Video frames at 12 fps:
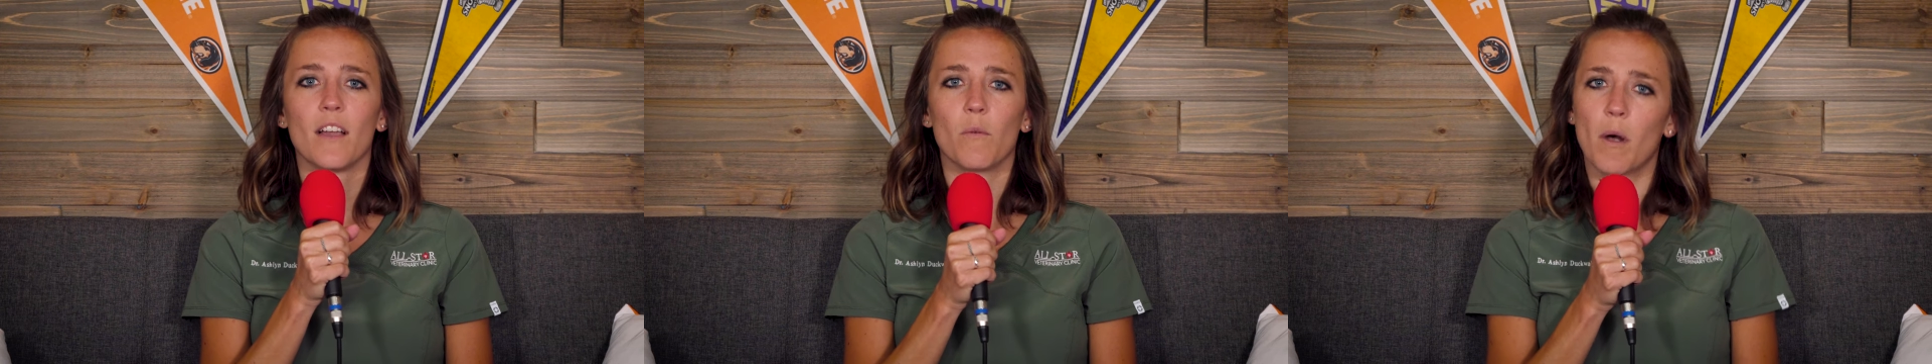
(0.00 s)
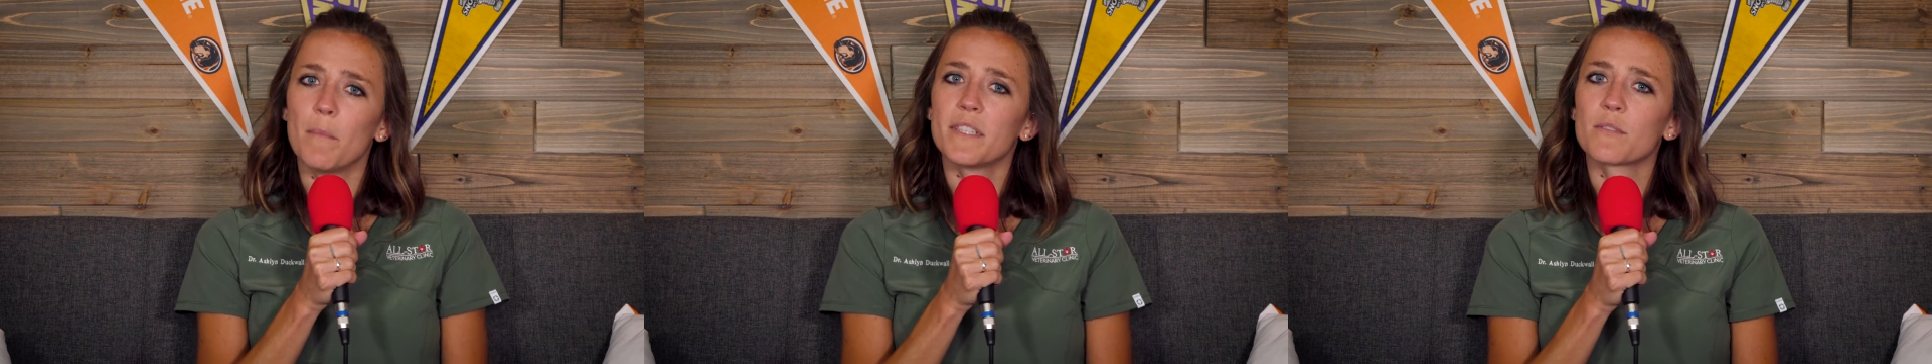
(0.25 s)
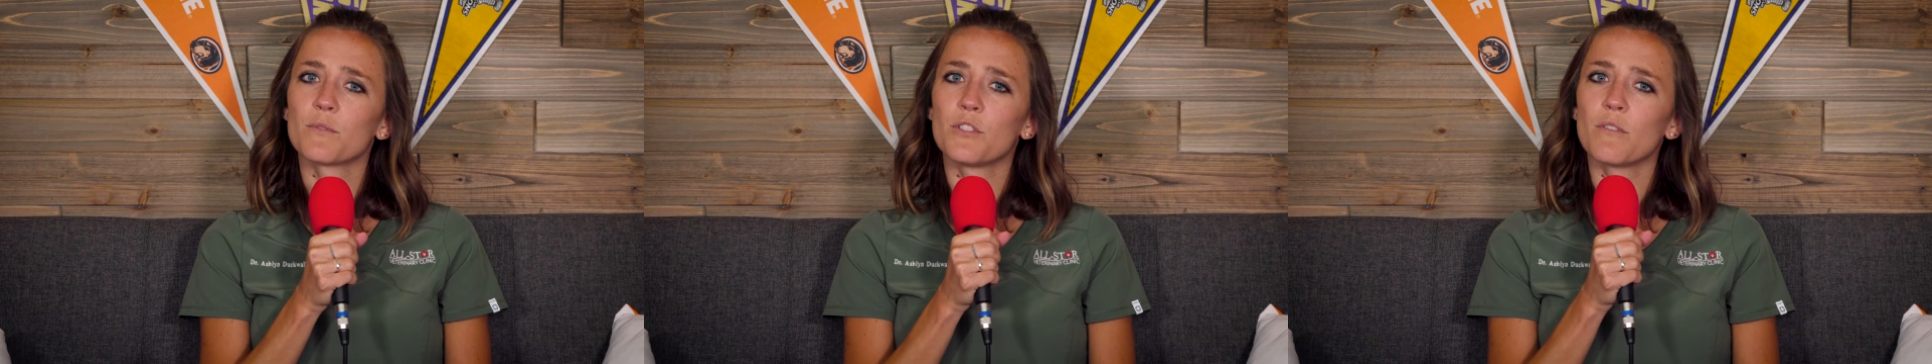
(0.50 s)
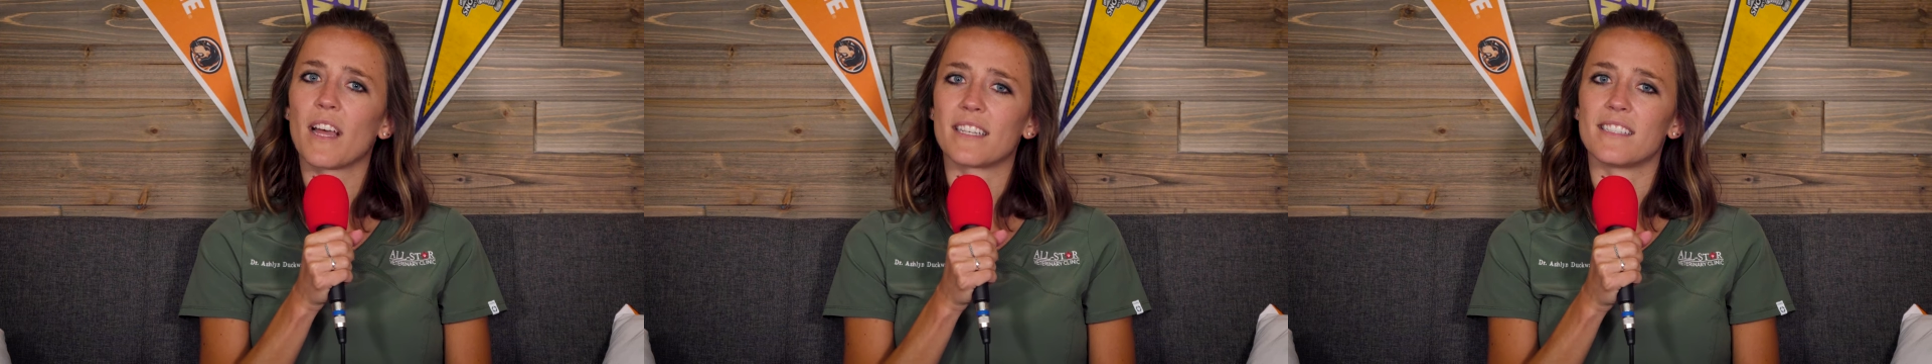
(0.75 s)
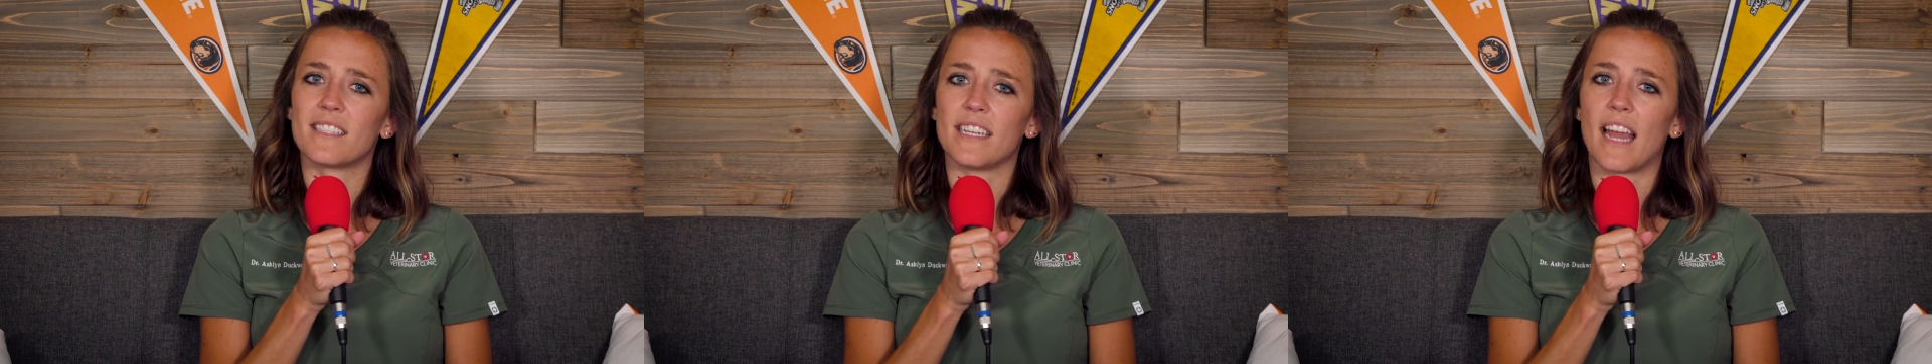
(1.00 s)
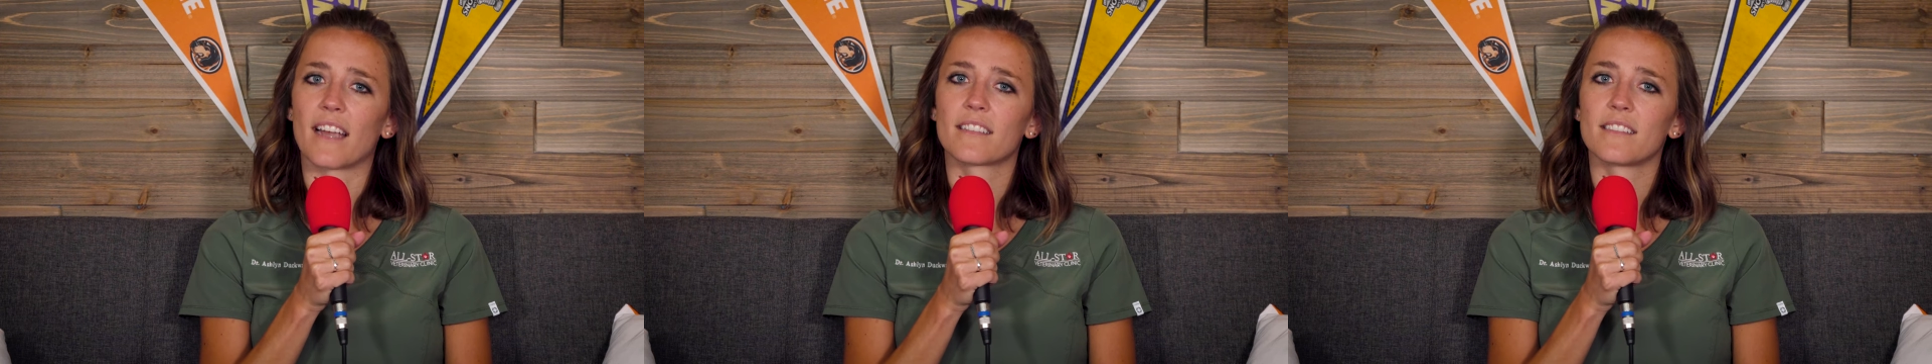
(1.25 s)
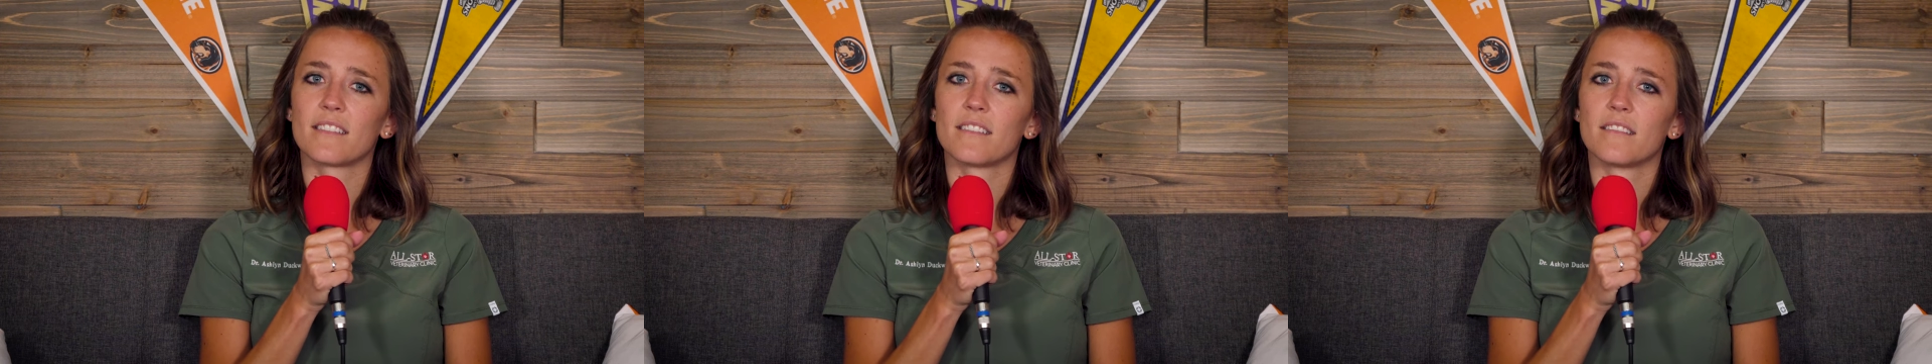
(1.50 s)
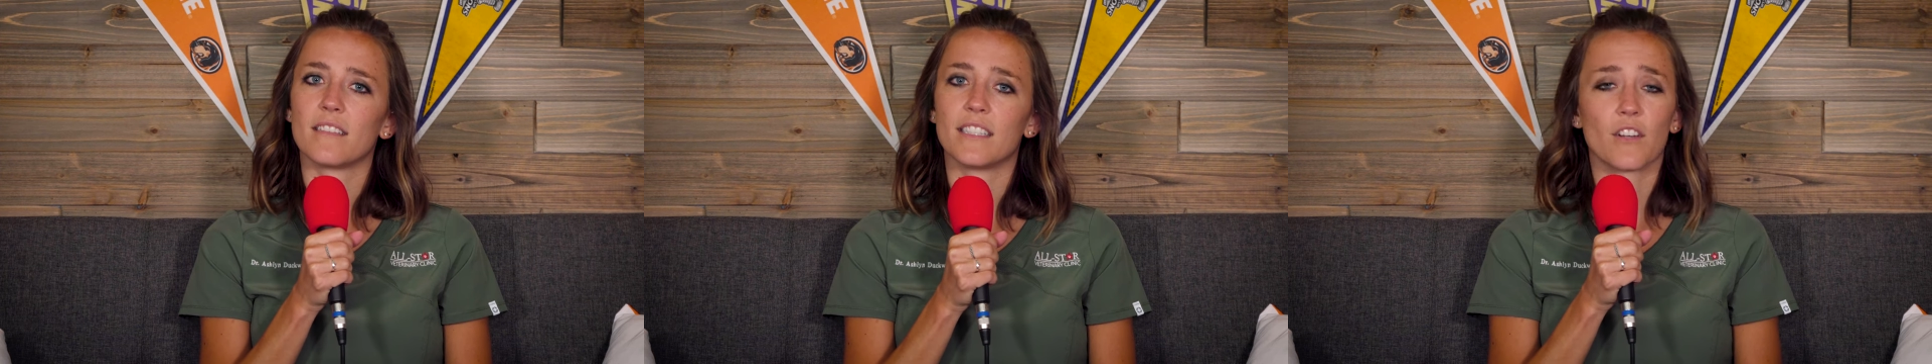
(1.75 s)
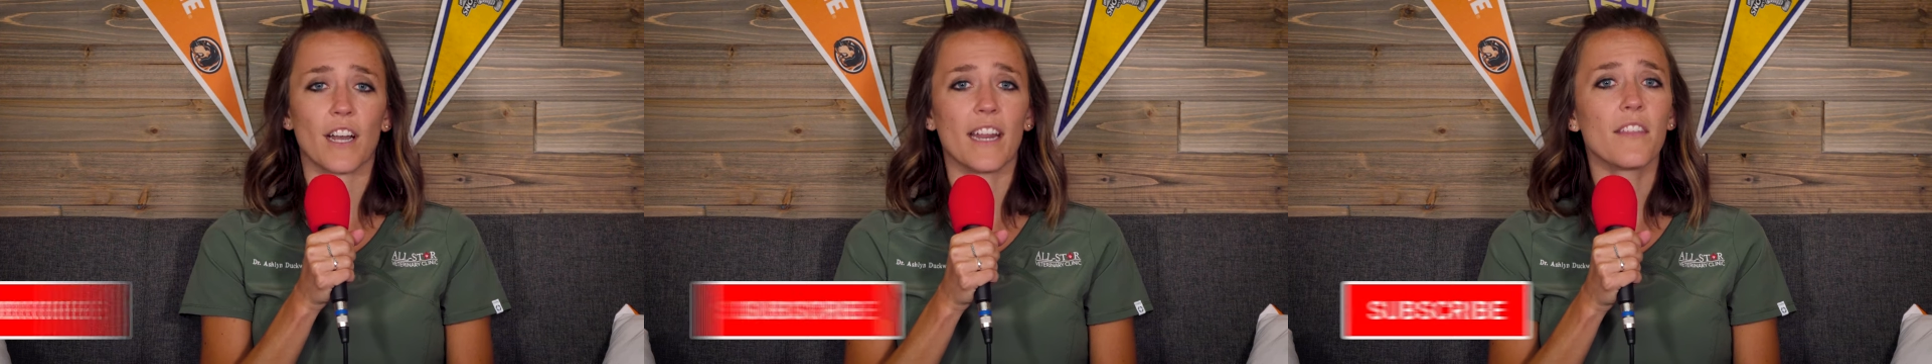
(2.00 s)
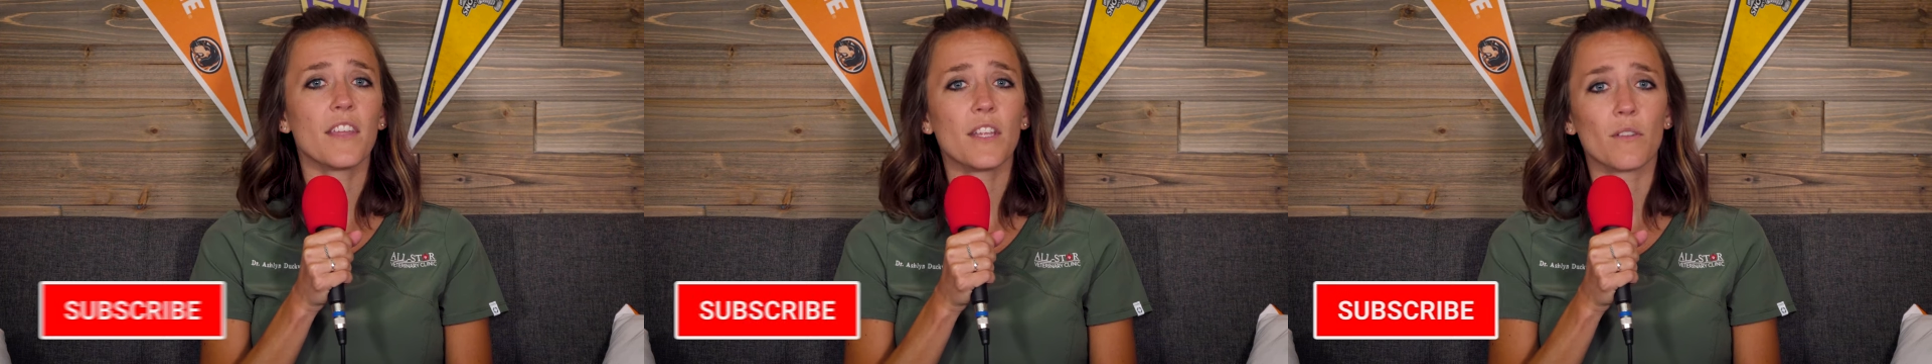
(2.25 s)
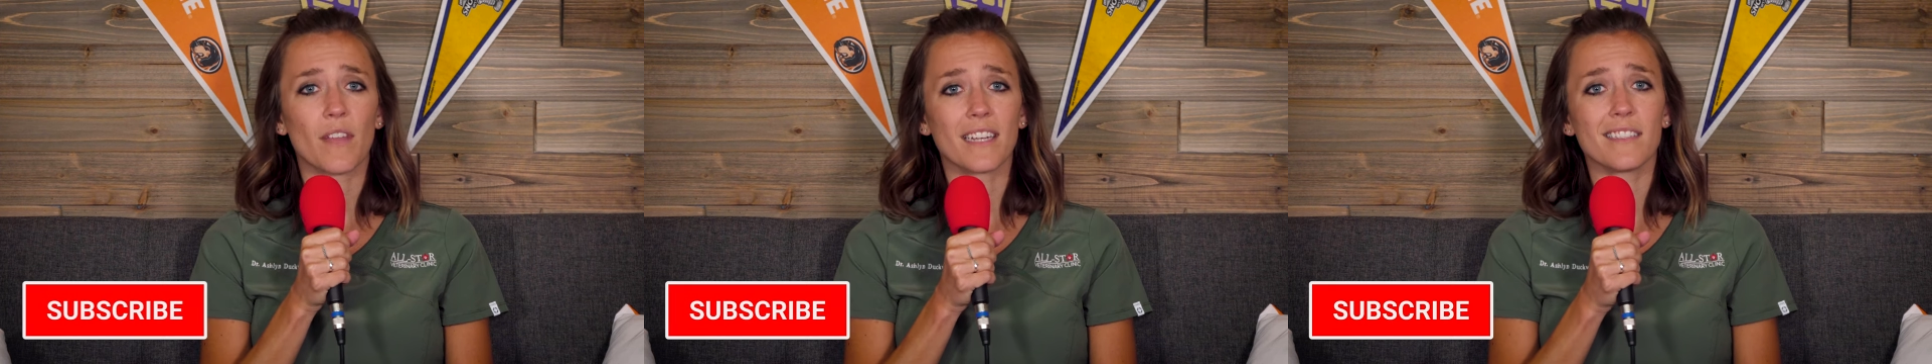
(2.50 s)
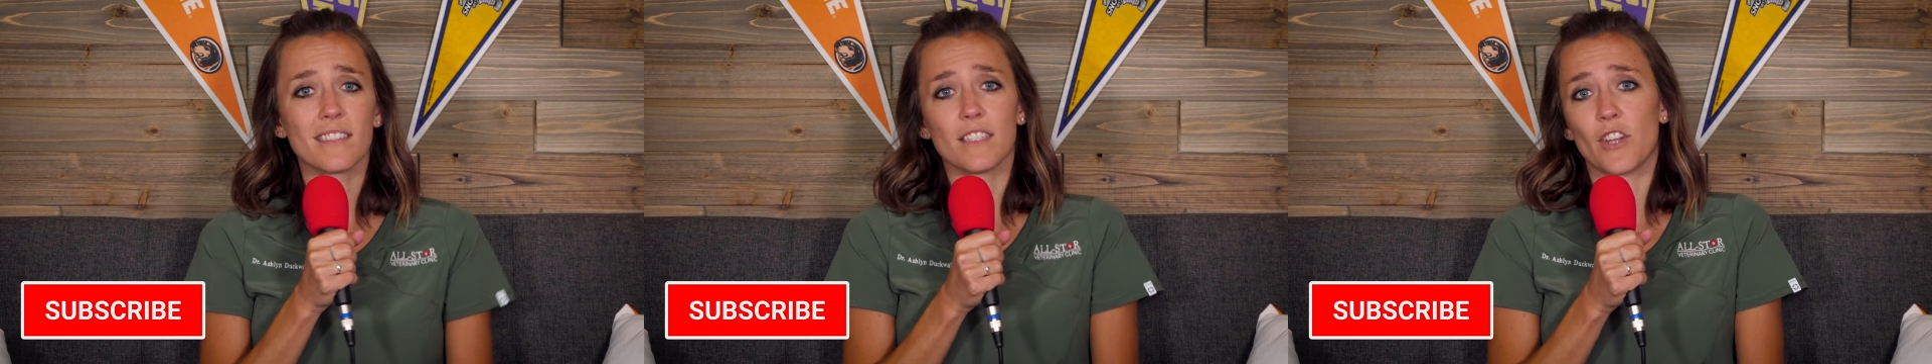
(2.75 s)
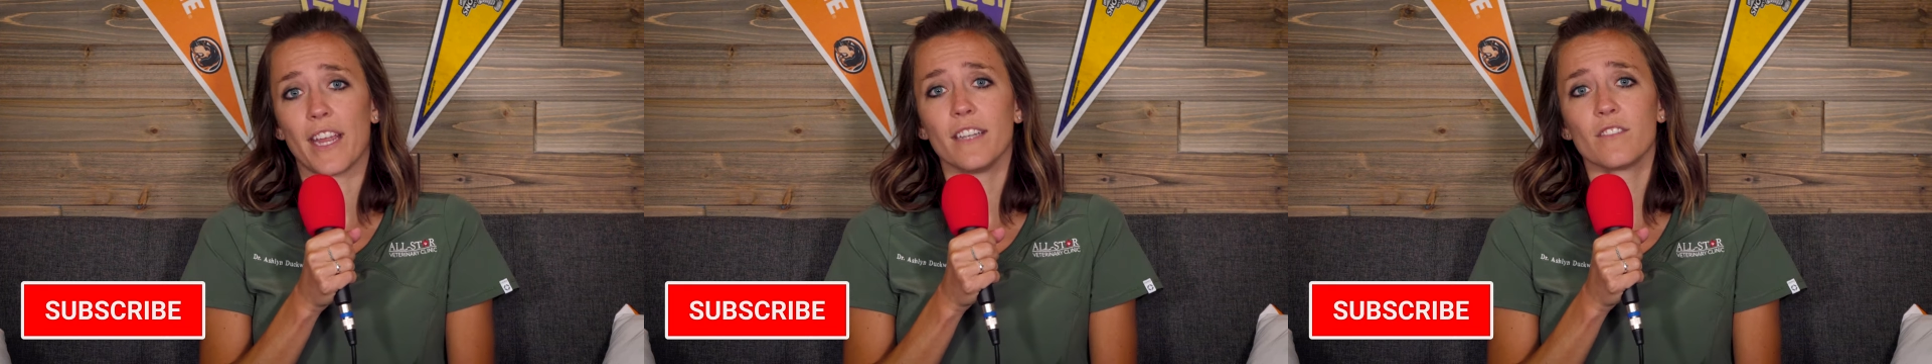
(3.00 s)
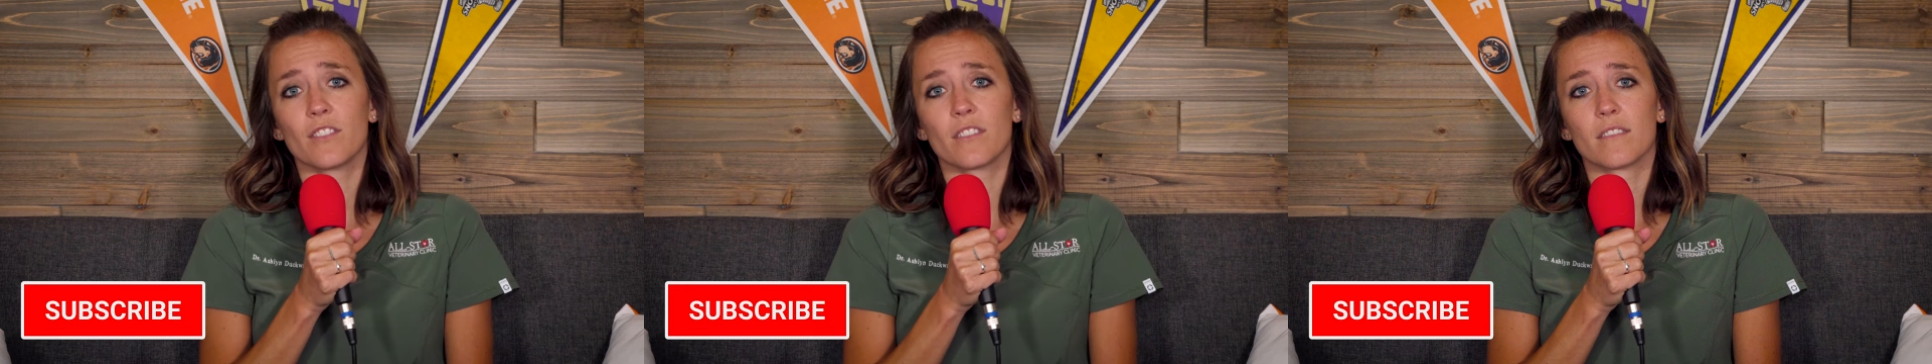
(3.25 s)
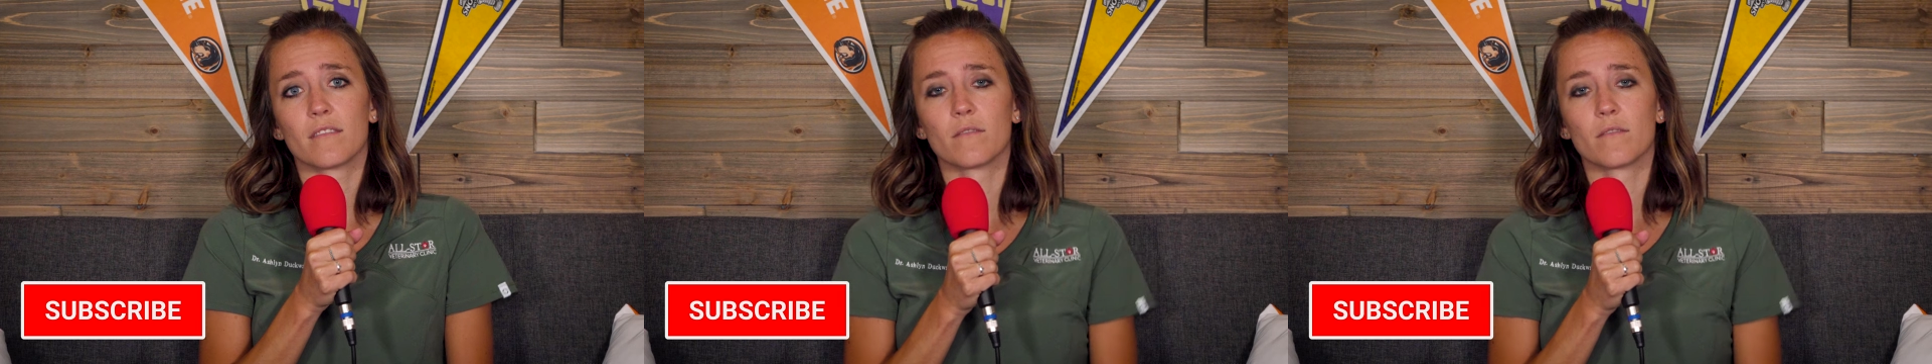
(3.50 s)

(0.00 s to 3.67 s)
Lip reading: What myths would you like to see next? Is there anything you'd like to see changed?